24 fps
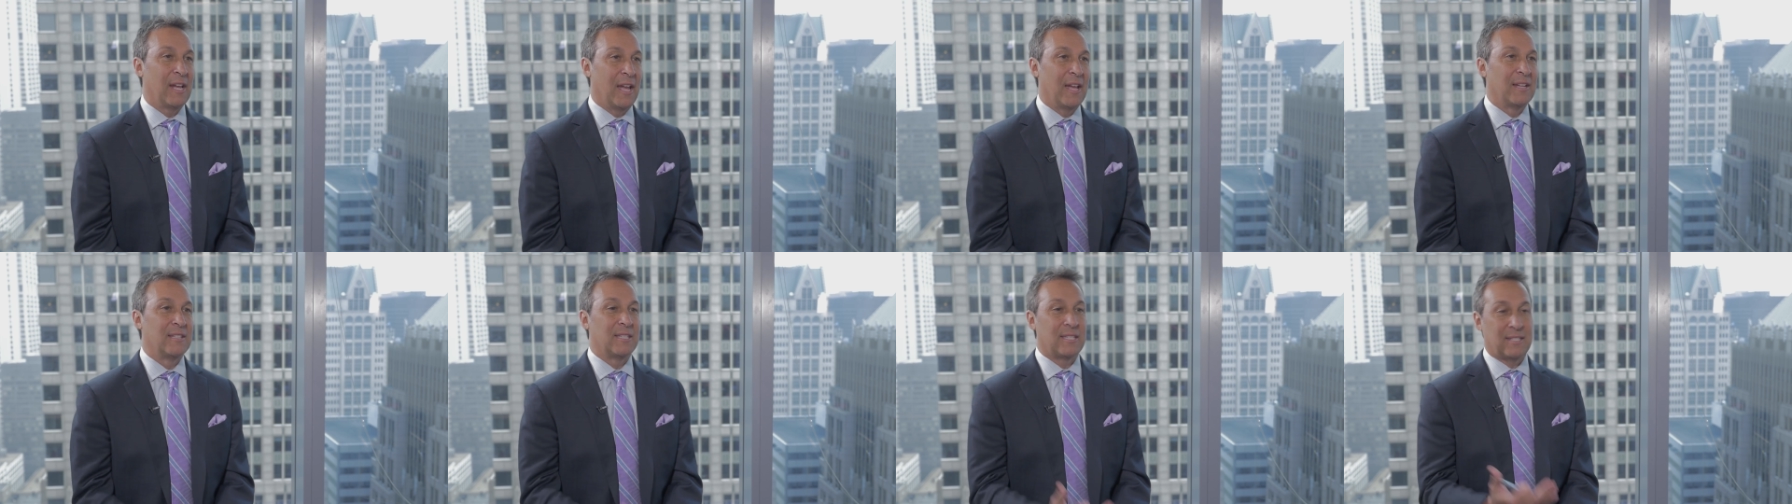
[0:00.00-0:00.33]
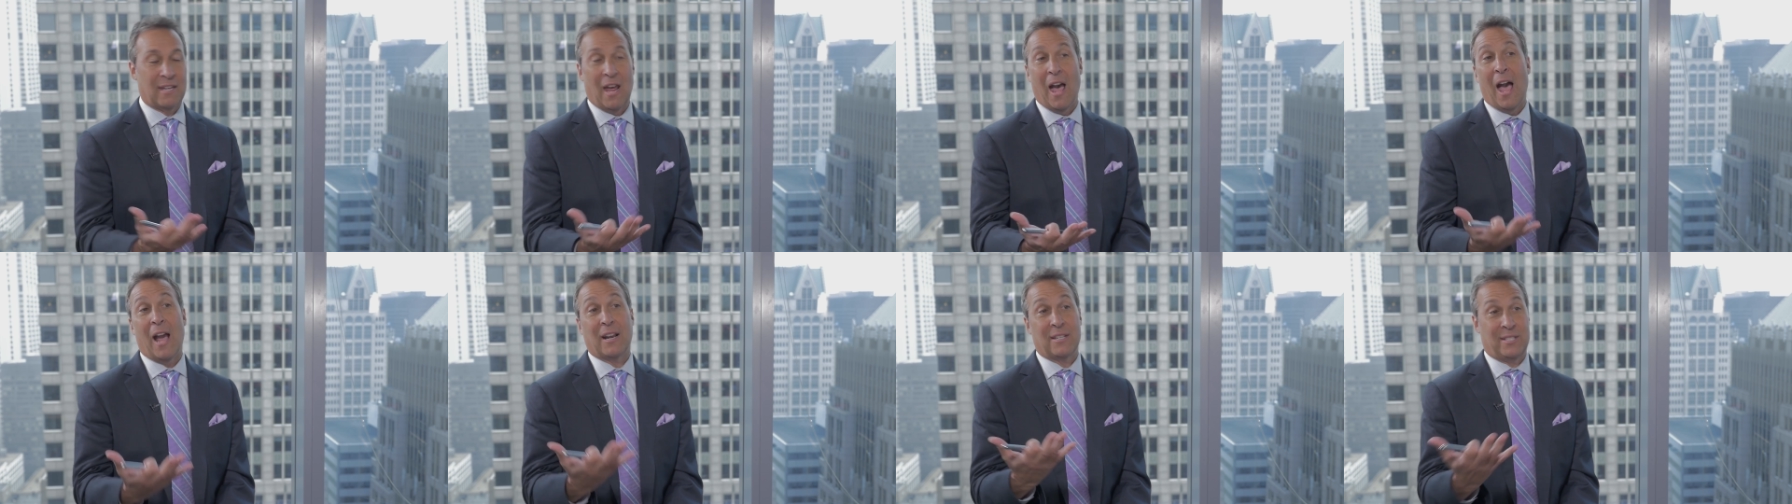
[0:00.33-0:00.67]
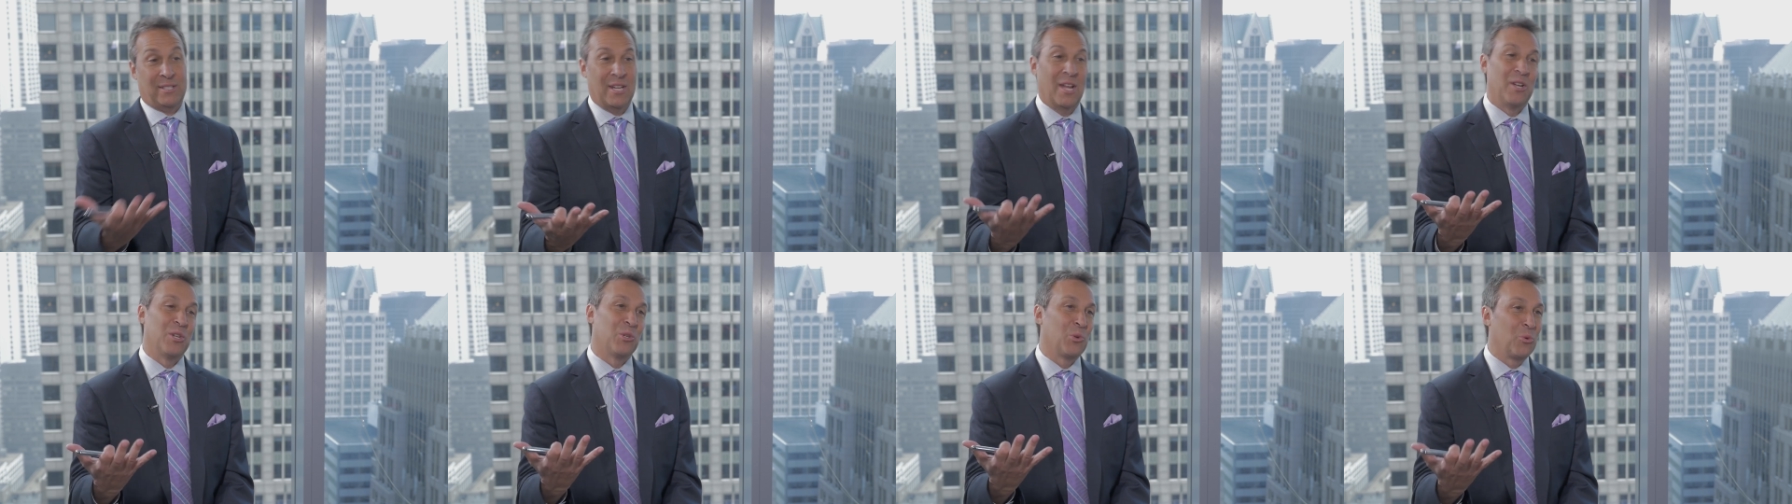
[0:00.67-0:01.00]
and stocks
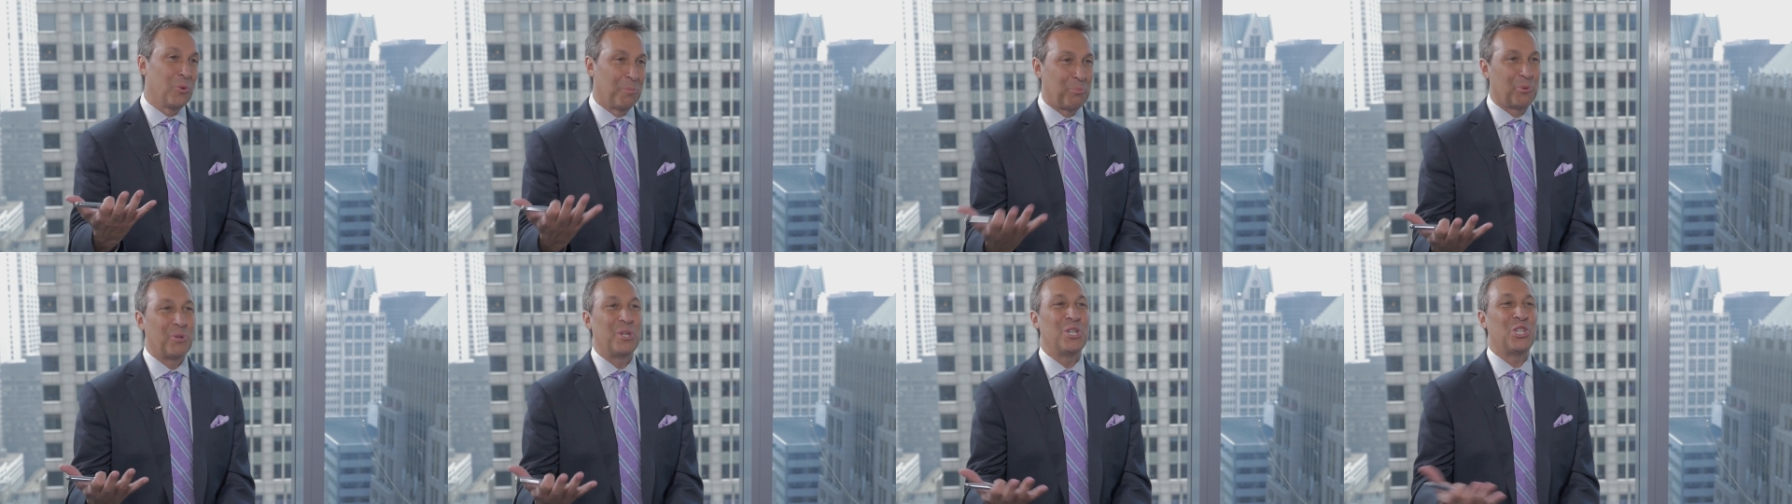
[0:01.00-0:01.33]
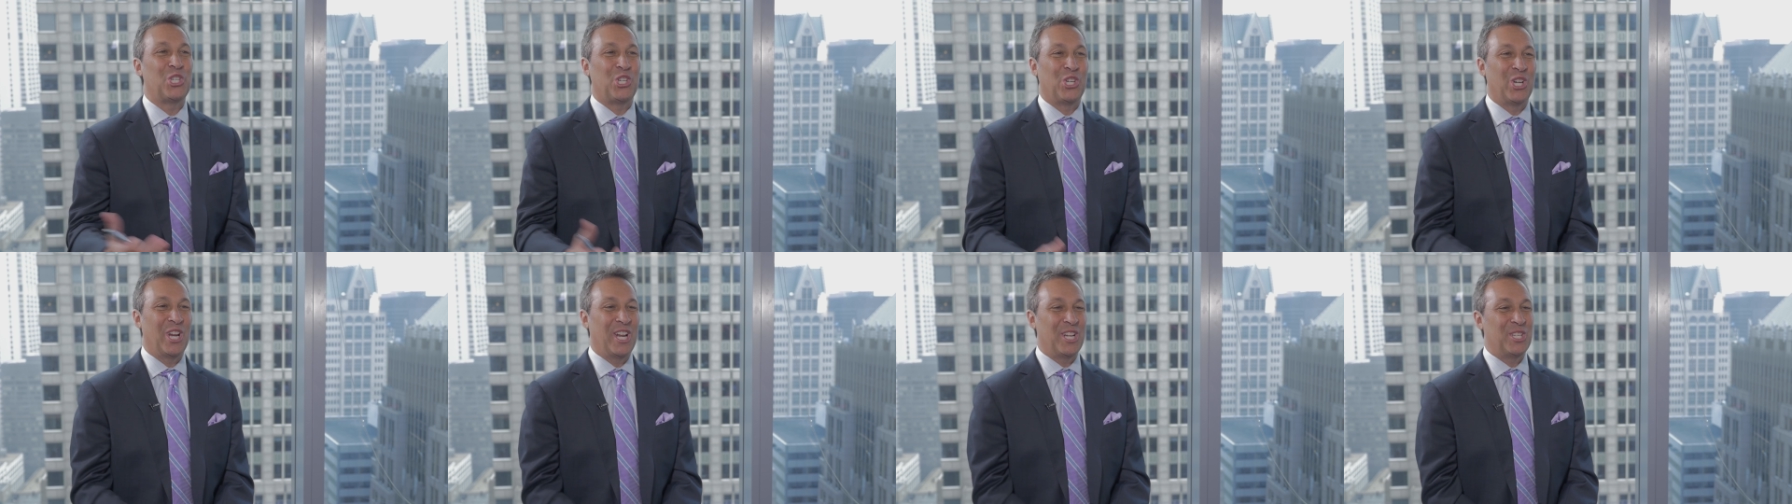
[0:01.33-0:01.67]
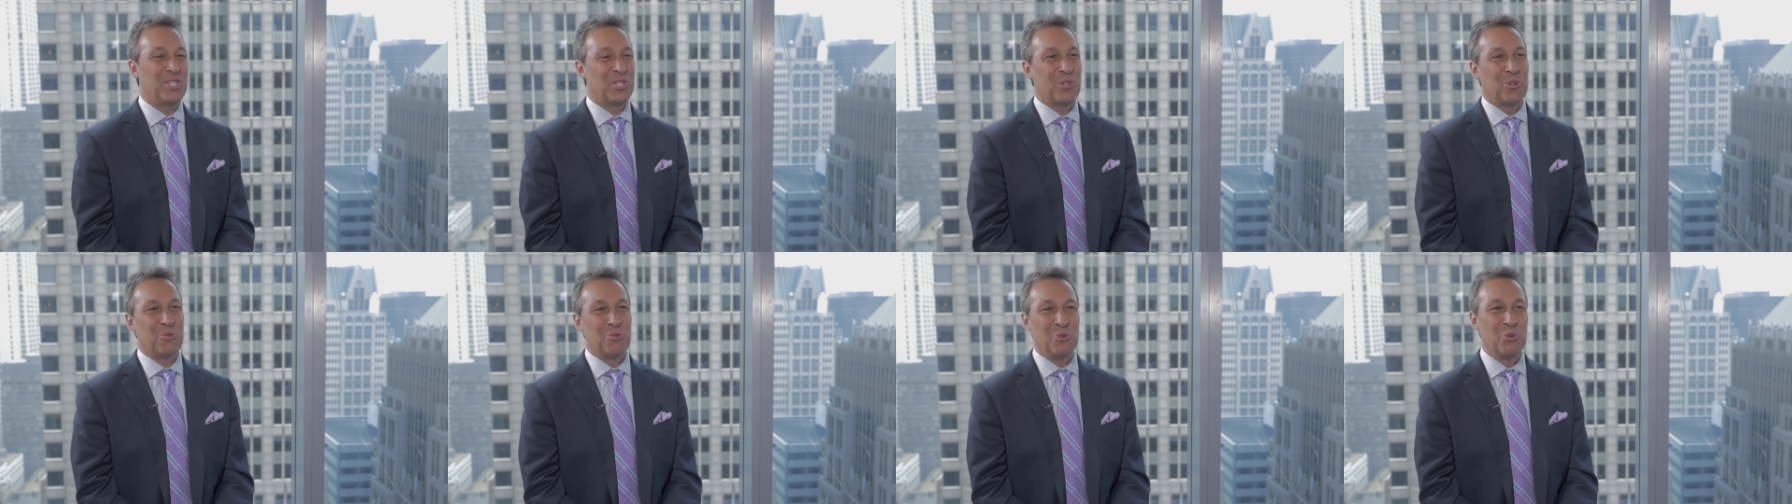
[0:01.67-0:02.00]
tend to appreciate,
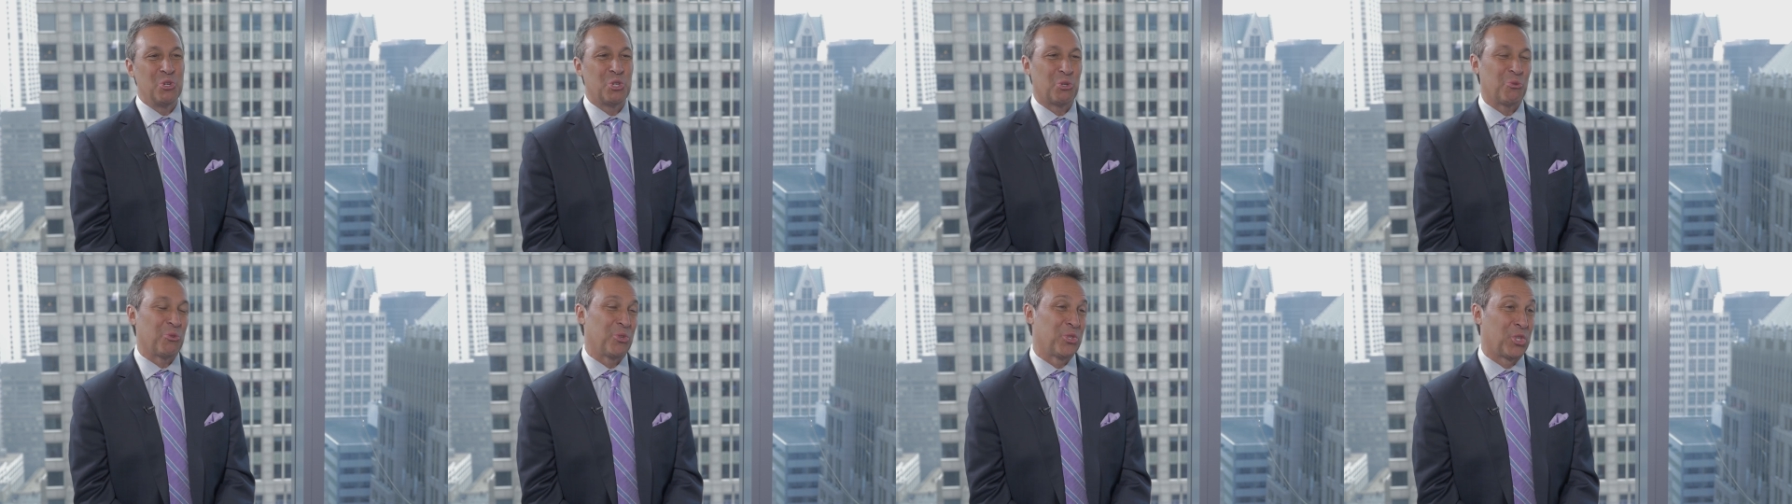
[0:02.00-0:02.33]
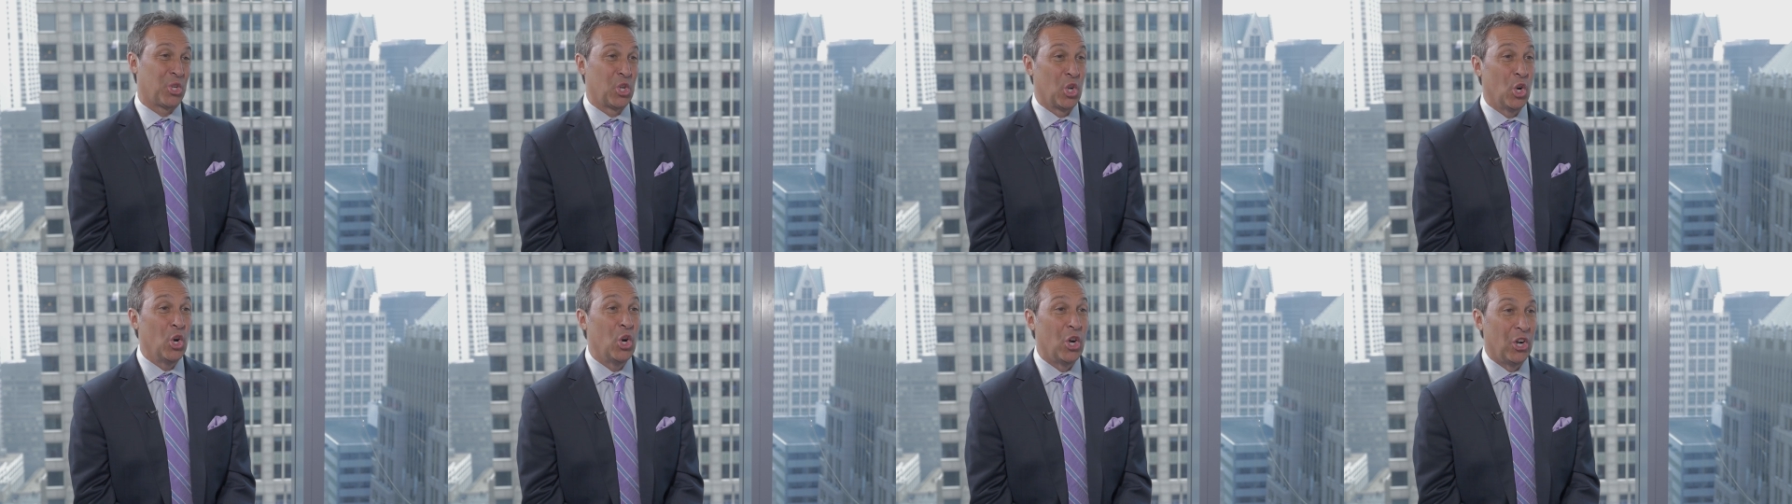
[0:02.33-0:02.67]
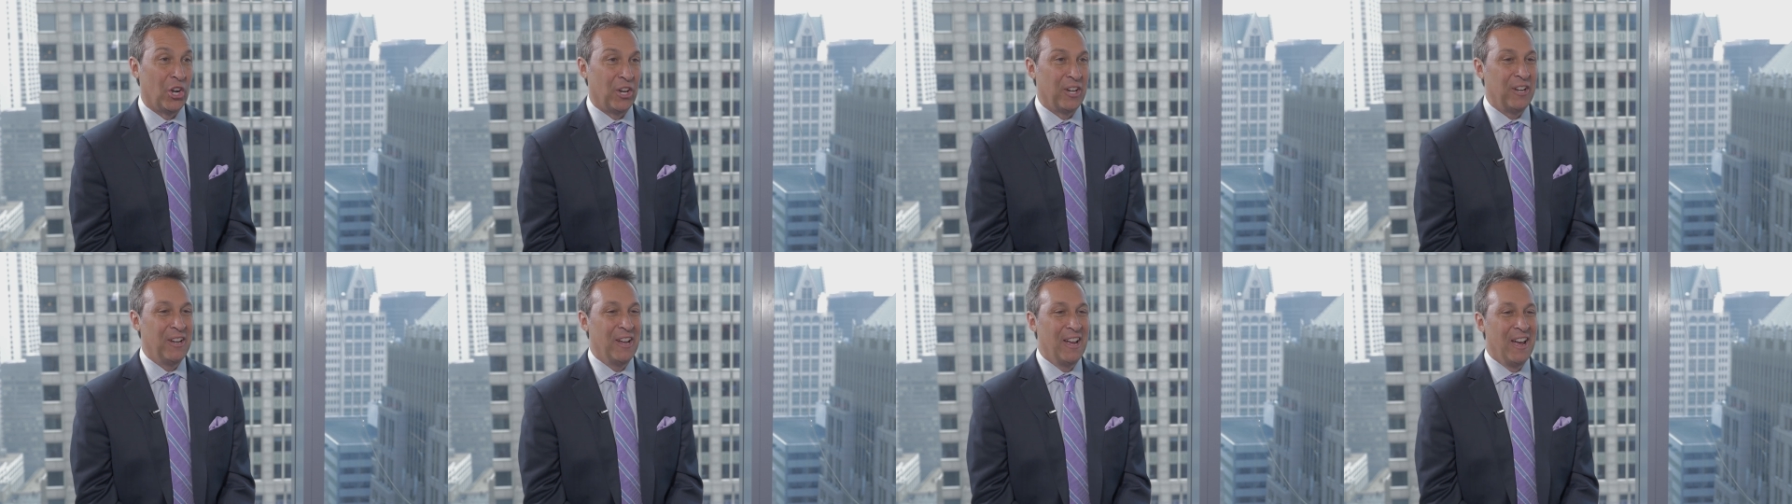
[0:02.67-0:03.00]
so neutral's
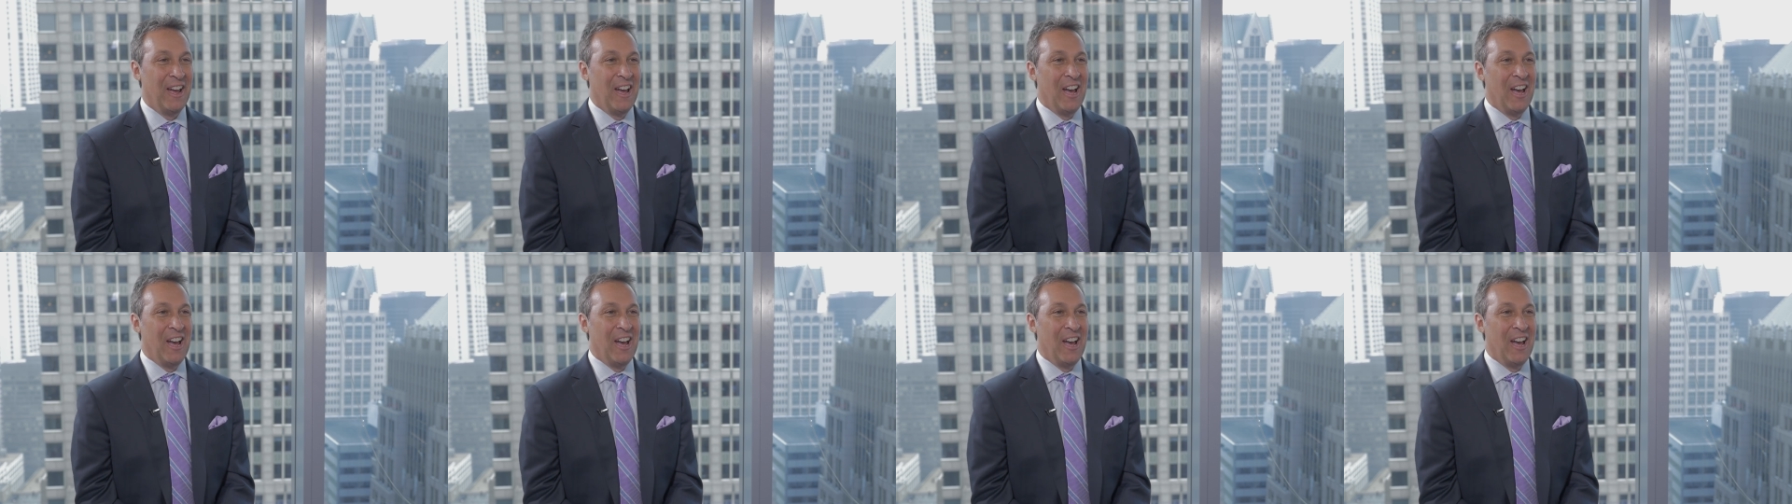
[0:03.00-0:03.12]
good.